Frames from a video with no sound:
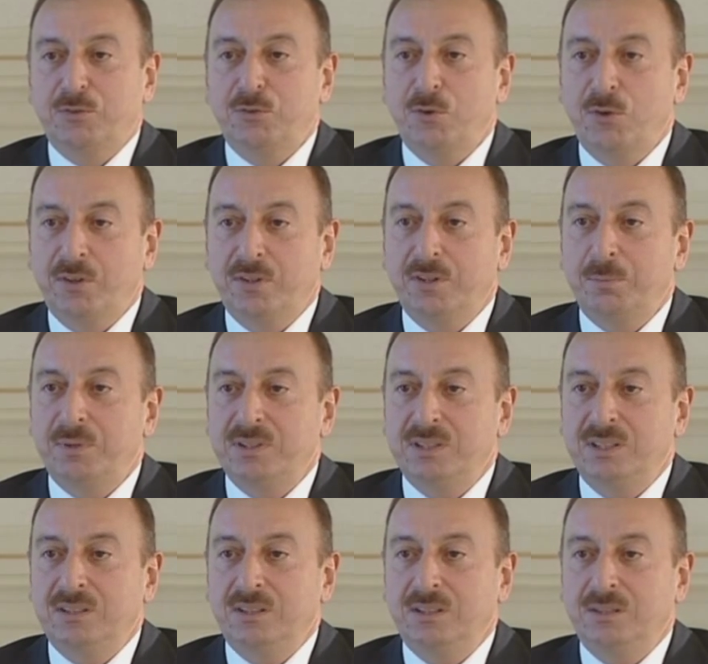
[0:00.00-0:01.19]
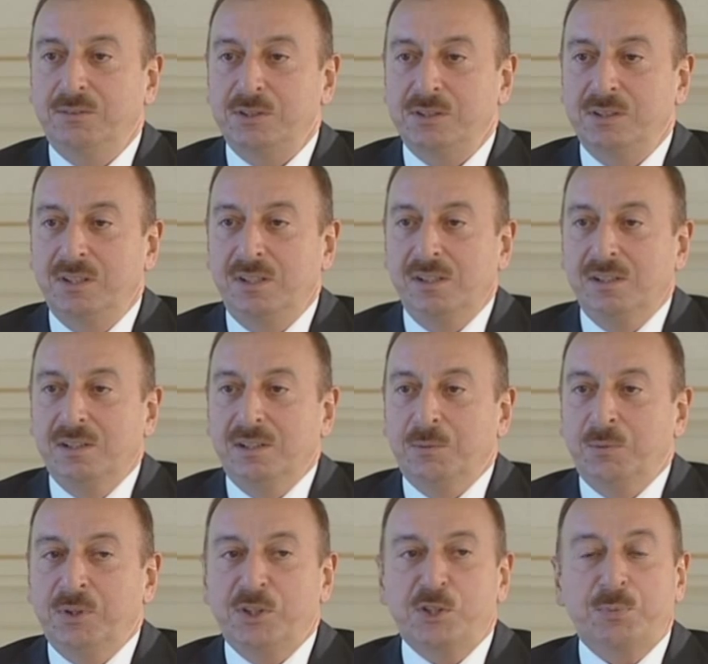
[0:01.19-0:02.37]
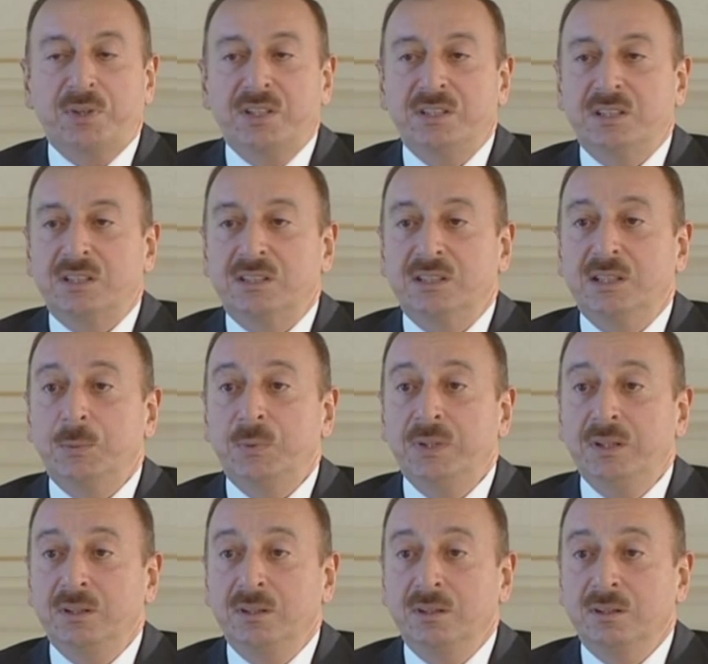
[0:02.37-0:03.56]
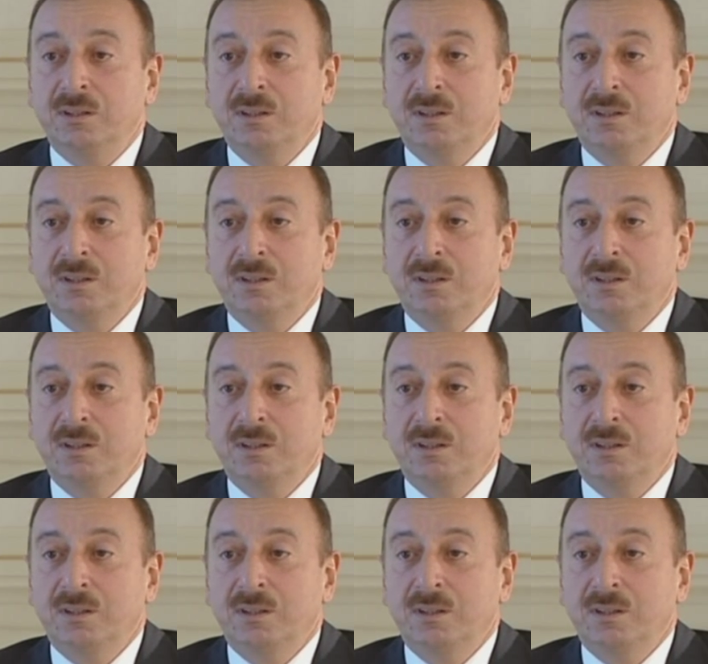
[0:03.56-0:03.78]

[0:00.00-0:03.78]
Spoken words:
foreign representatives were expressing their will